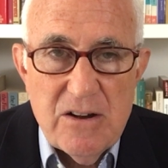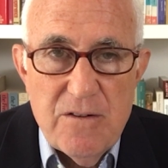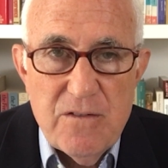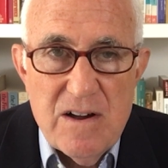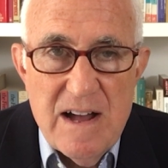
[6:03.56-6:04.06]

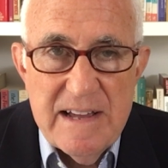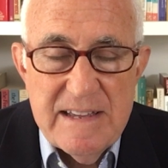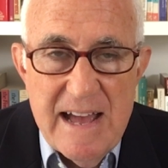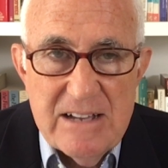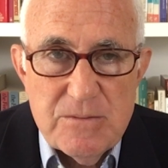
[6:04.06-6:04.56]
over high
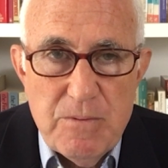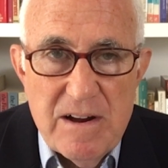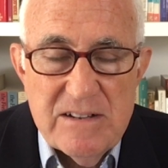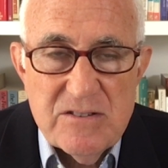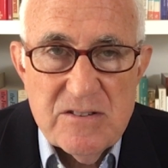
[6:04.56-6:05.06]
gas
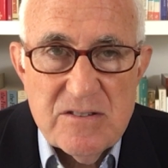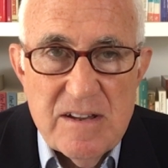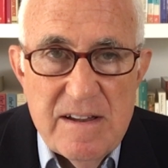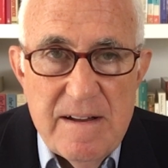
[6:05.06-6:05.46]
prices.